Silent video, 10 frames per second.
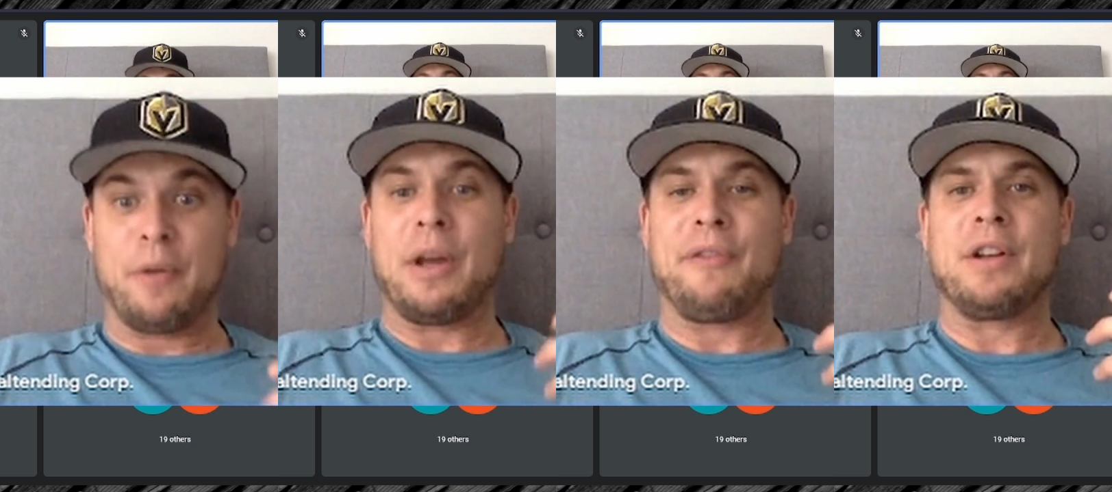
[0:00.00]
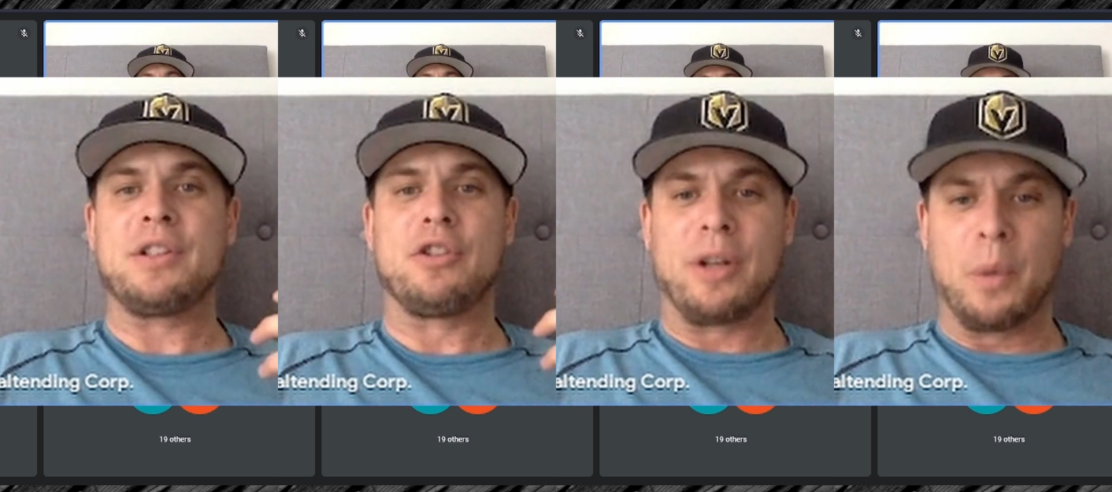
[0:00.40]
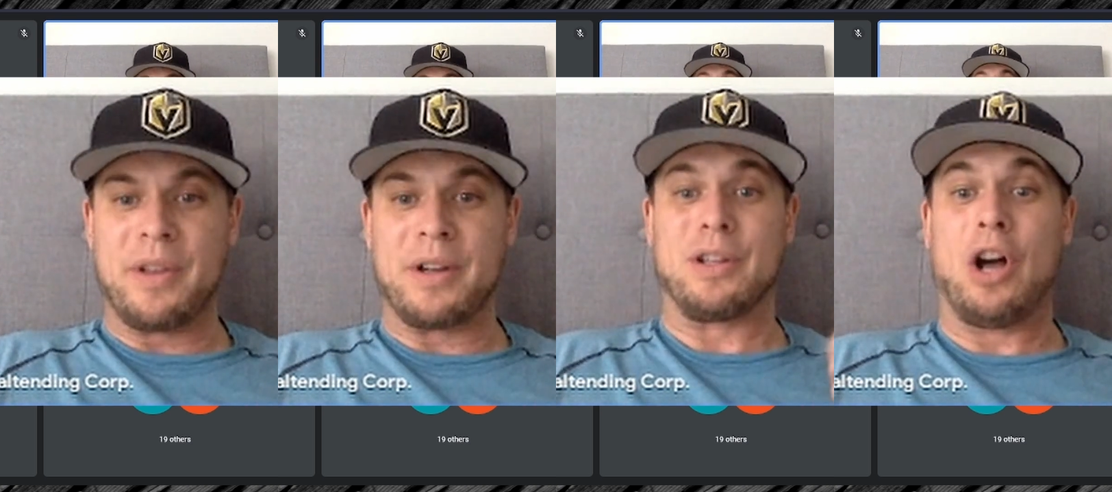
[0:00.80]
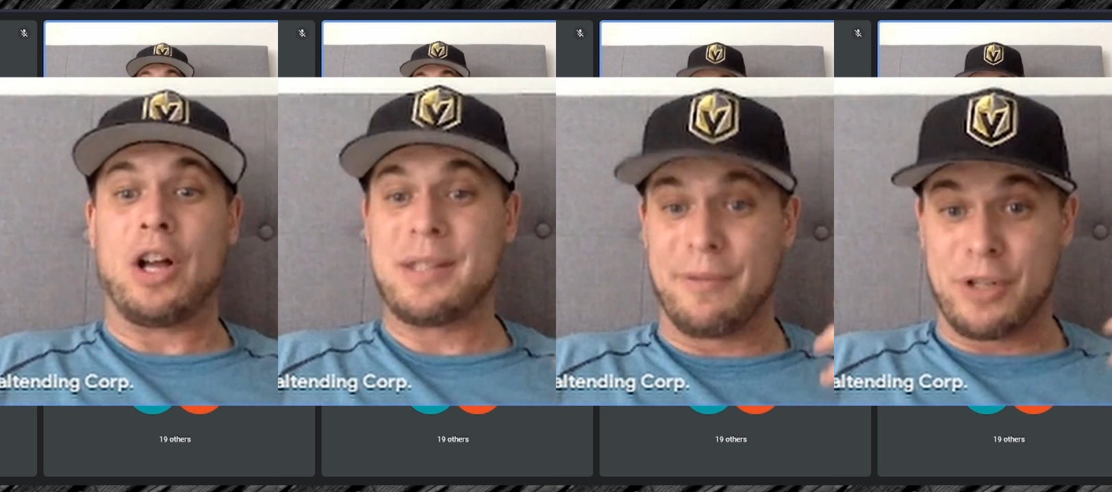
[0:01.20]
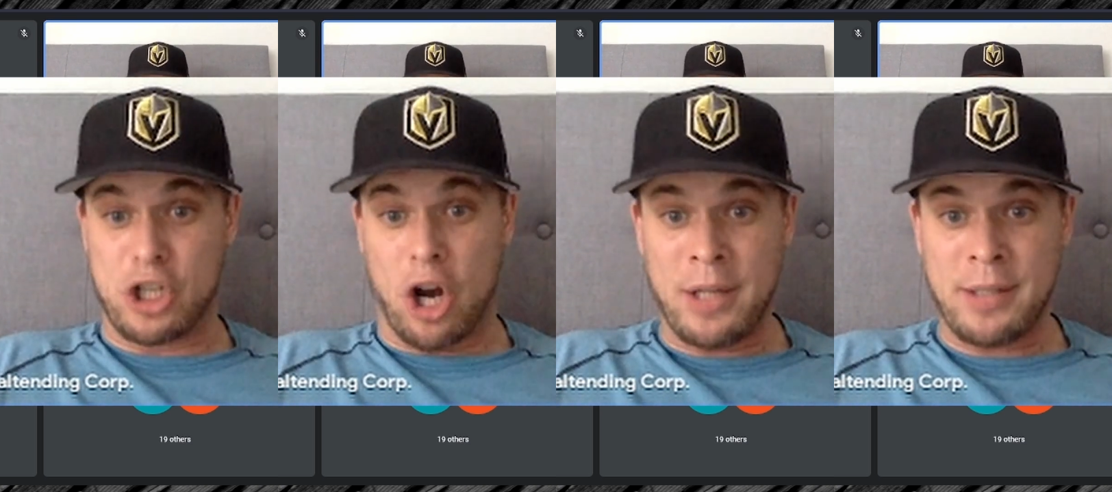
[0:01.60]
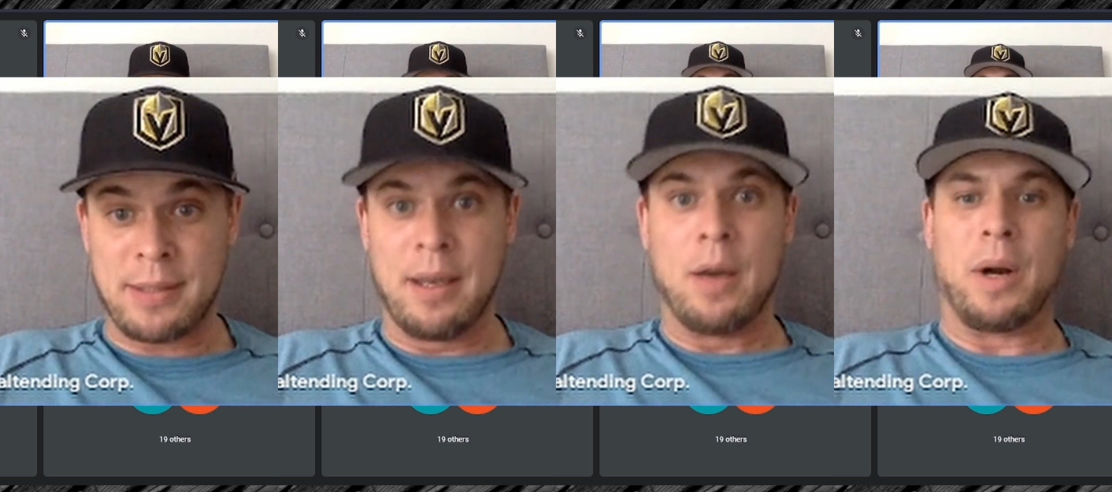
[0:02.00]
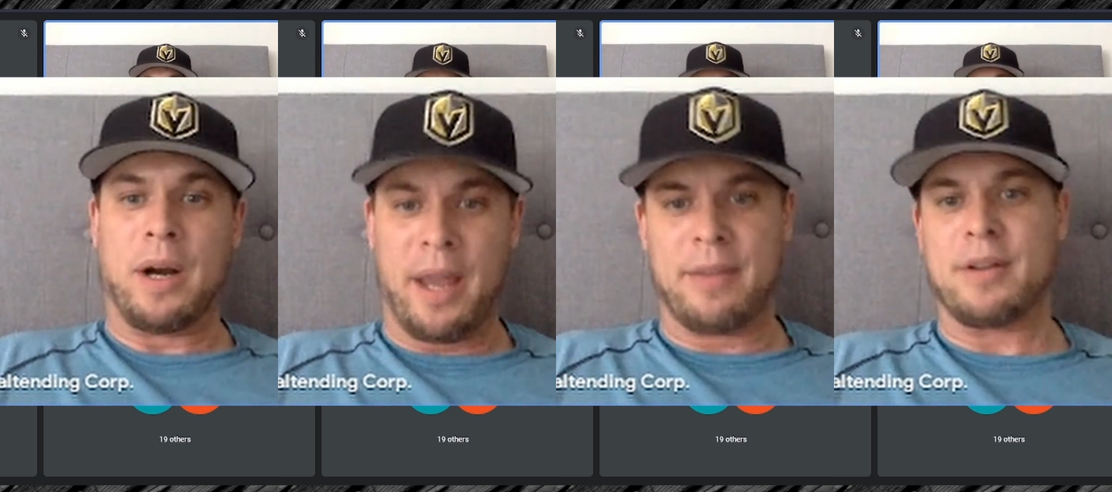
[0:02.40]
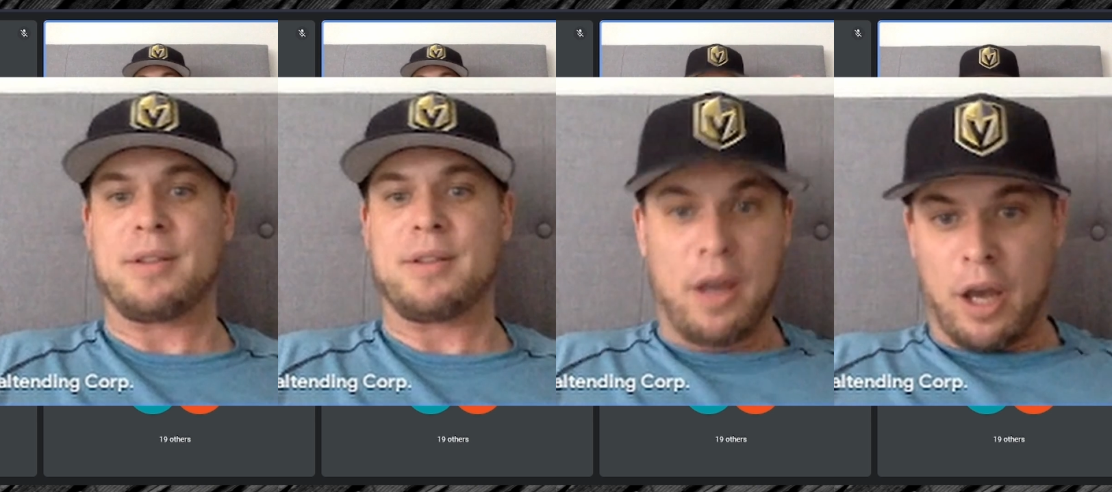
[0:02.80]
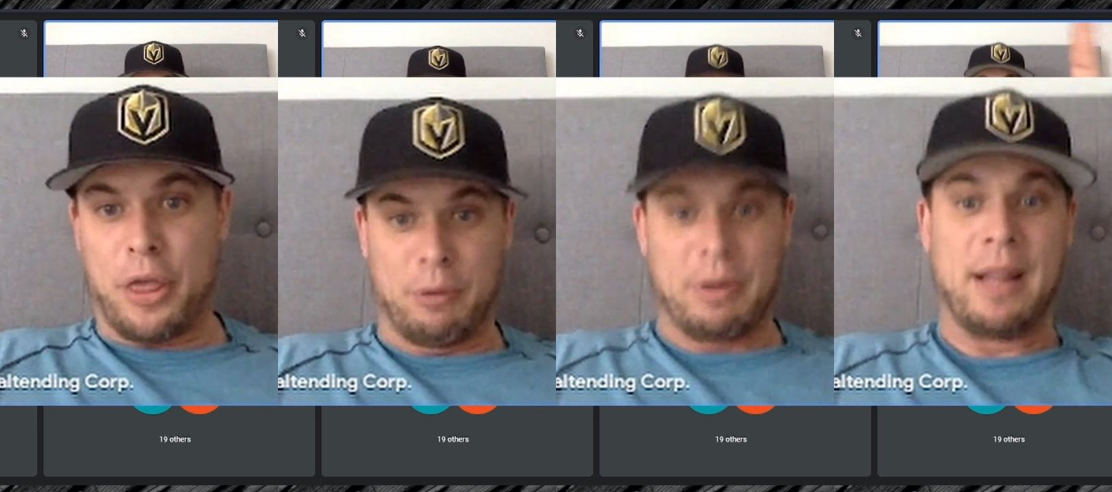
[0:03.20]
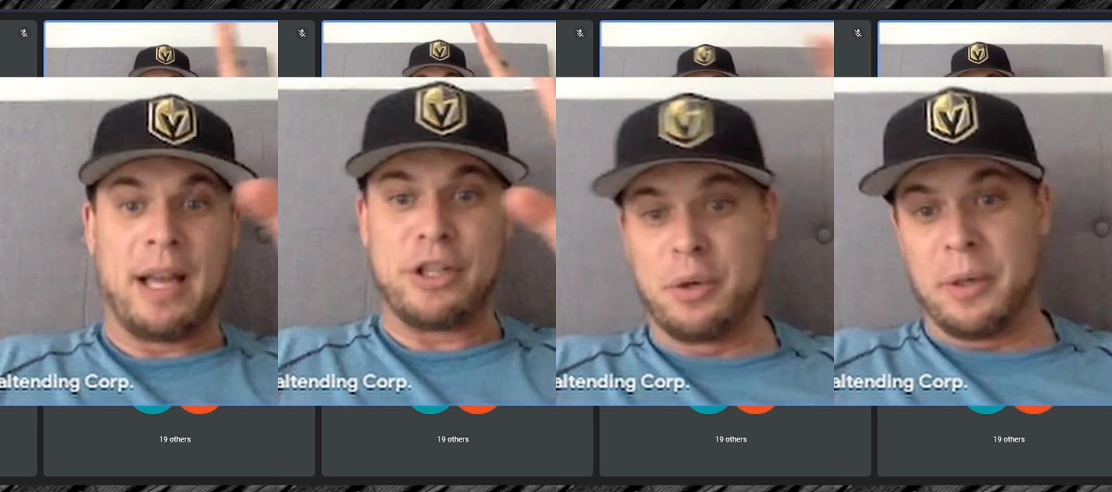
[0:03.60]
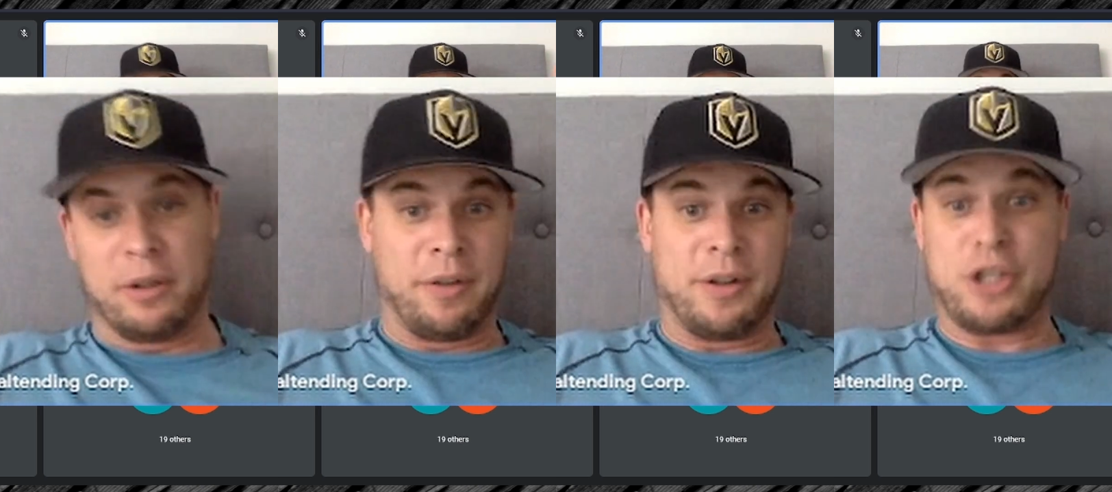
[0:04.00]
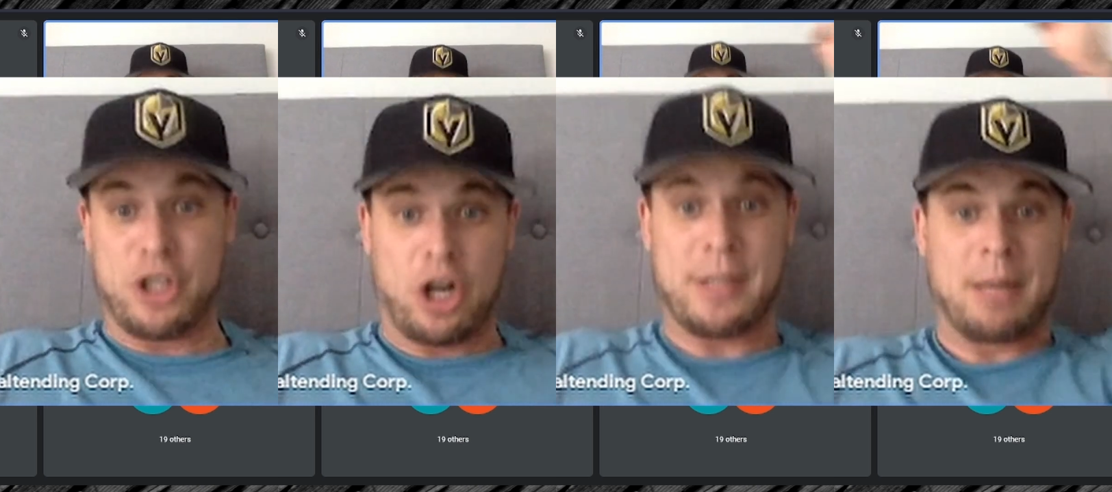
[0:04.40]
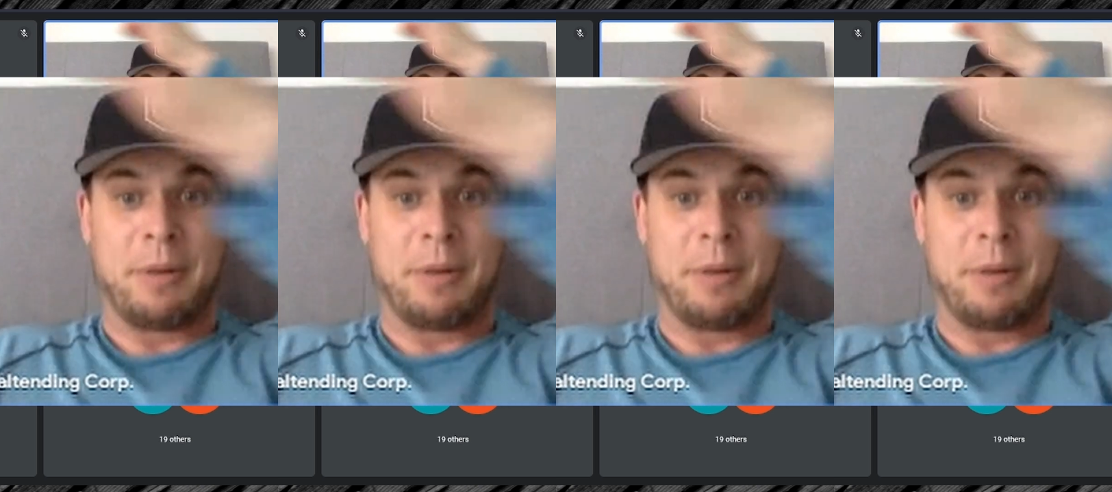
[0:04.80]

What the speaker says: If there's a drill where there's lots of shots, or hey, there's a three line shooting drill, there's shots coming